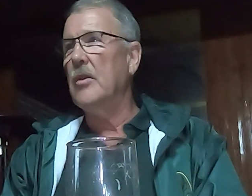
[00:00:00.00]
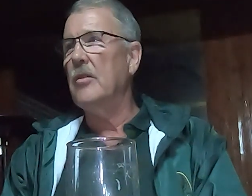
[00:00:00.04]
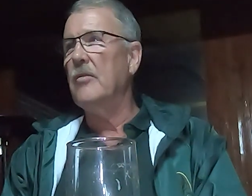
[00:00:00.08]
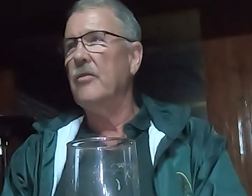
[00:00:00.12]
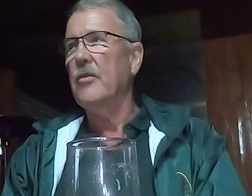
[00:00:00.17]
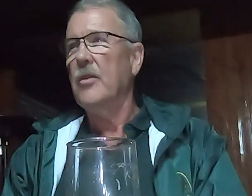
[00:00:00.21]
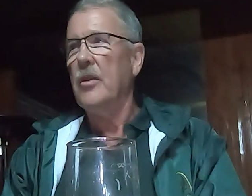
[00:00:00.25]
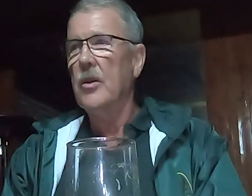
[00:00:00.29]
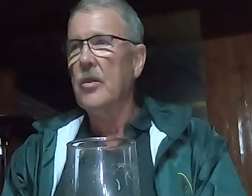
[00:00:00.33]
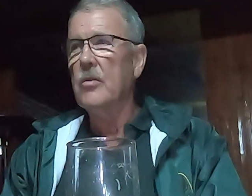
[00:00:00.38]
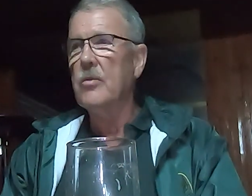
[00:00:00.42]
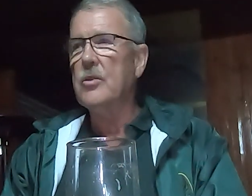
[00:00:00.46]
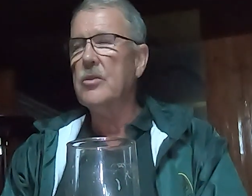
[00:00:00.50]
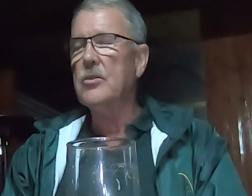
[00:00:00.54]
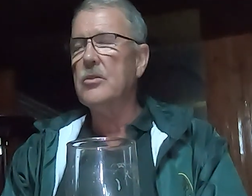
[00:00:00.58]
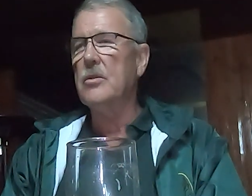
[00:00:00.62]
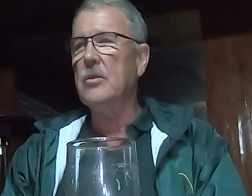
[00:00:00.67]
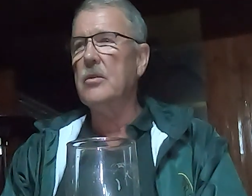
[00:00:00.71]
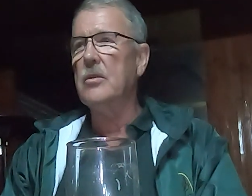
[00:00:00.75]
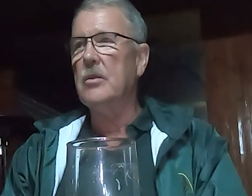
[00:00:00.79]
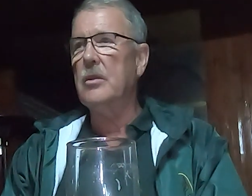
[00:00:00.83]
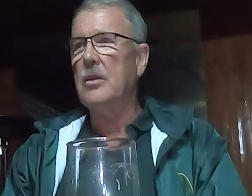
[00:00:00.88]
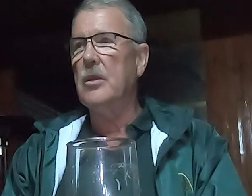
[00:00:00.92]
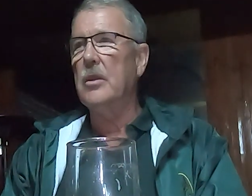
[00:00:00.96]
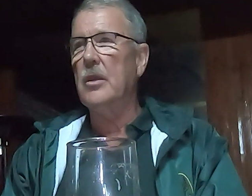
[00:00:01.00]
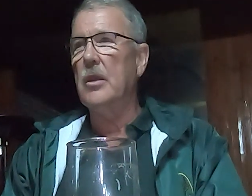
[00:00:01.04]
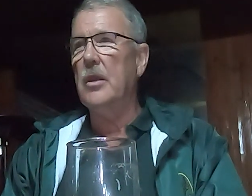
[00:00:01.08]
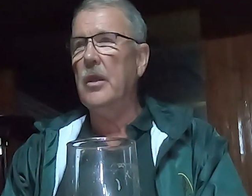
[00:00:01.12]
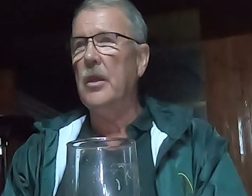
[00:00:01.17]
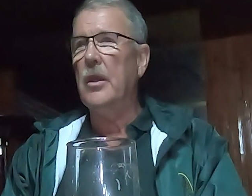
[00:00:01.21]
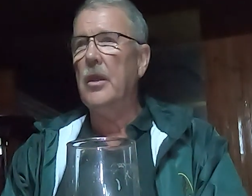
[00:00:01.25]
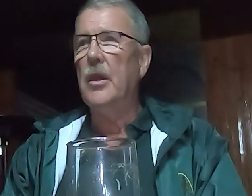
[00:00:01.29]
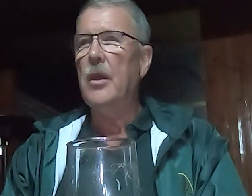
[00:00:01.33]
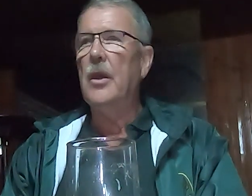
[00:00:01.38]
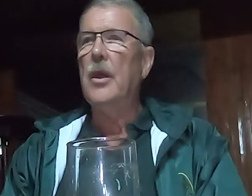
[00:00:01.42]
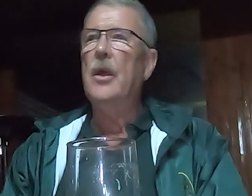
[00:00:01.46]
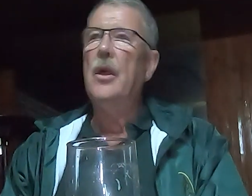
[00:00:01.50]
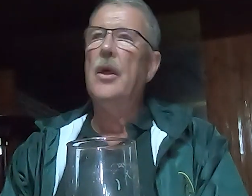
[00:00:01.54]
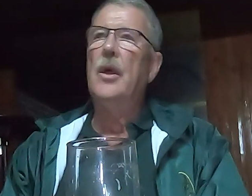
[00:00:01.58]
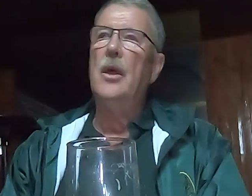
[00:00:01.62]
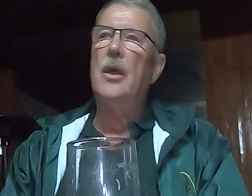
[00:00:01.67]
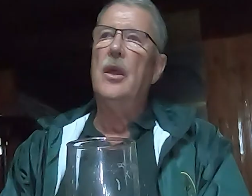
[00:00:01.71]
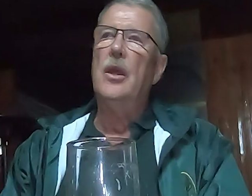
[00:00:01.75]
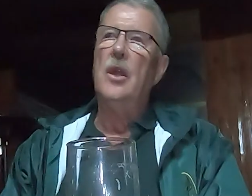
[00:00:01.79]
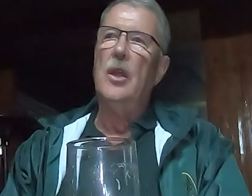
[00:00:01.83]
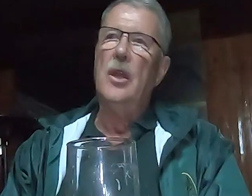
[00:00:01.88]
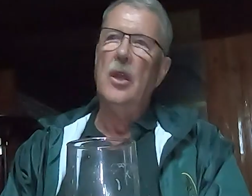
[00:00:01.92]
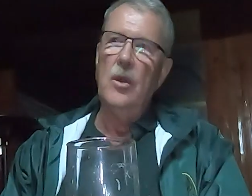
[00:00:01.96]
If I was not there,
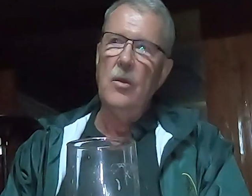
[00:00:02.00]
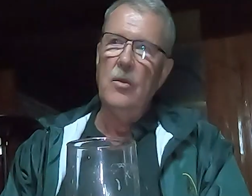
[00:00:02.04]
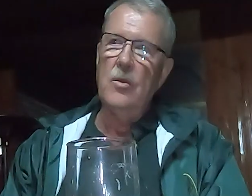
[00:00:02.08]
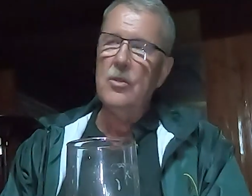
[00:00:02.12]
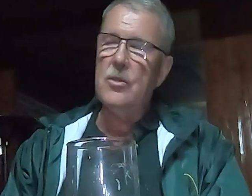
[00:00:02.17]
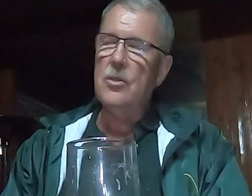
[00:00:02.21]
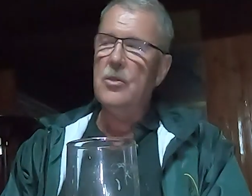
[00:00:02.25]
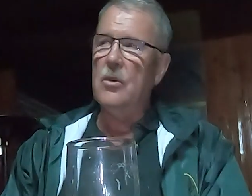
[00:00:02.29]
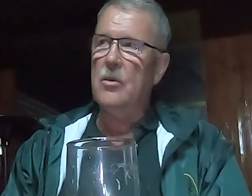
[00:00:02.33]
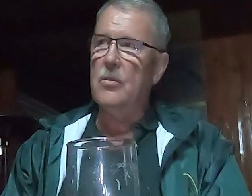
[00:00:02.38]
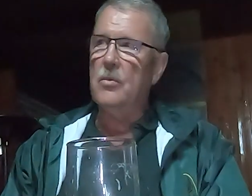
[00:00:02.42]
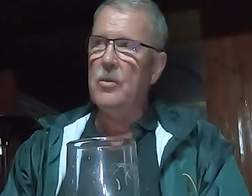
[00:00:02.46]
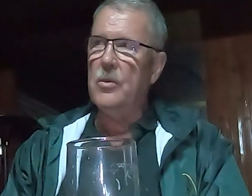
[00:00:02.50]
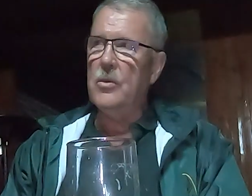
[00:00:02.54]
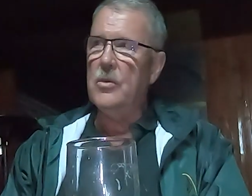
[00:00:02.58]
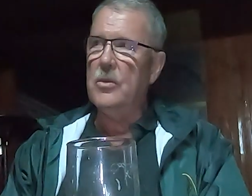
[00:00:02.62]
he was not